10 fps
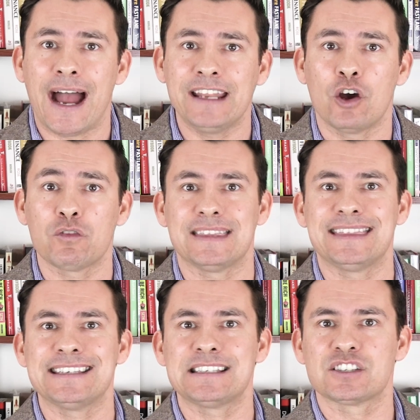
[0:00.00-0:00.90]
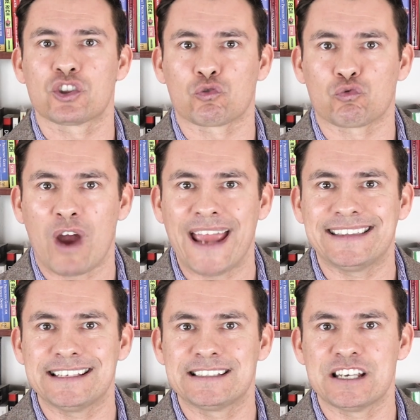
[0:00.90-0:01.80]
I know that this is the
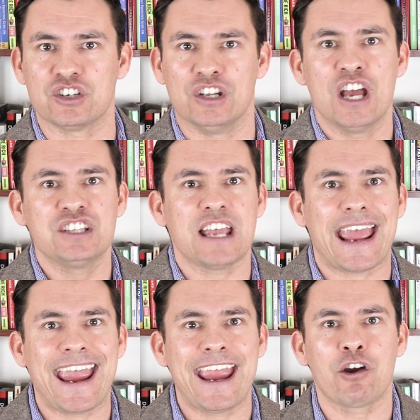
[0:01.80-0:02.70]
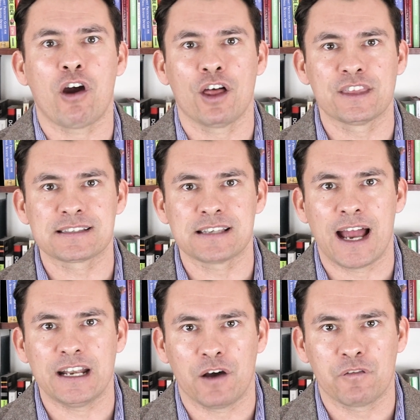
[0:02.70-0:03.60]
right decision to err on the
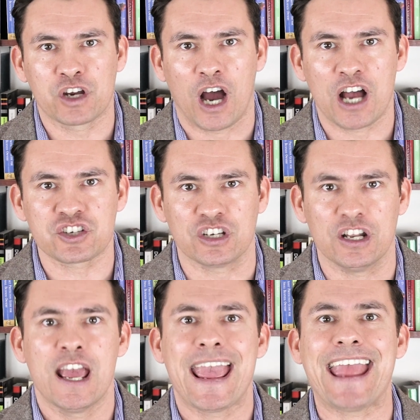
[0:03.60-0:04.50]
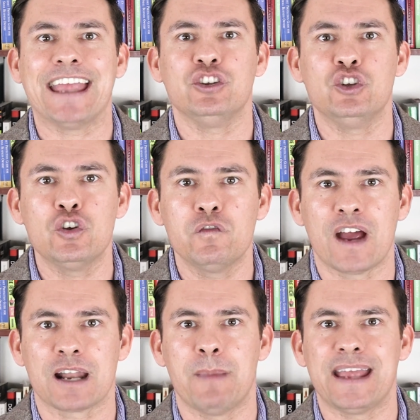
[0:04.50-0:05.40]
side of caution. And you've
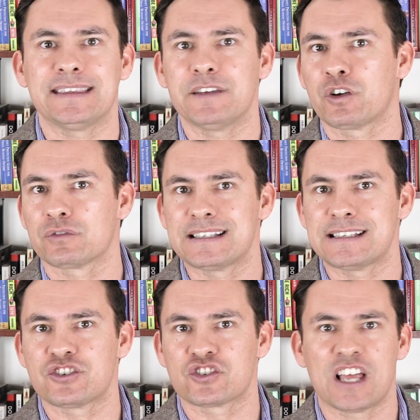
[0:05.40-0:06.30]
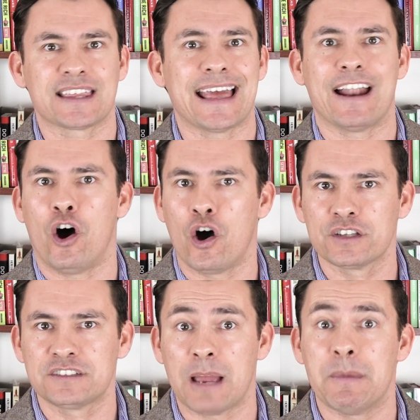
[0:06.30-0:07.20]
got to make difficult decisions like that all
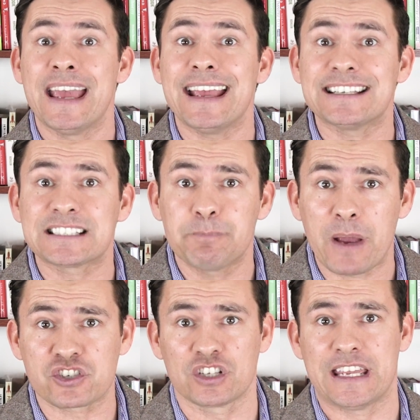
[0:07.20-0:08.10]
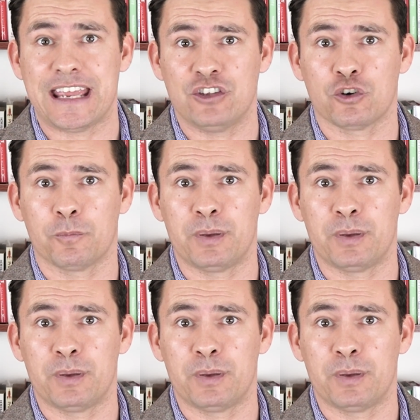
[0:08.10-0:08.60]
the time, especially in your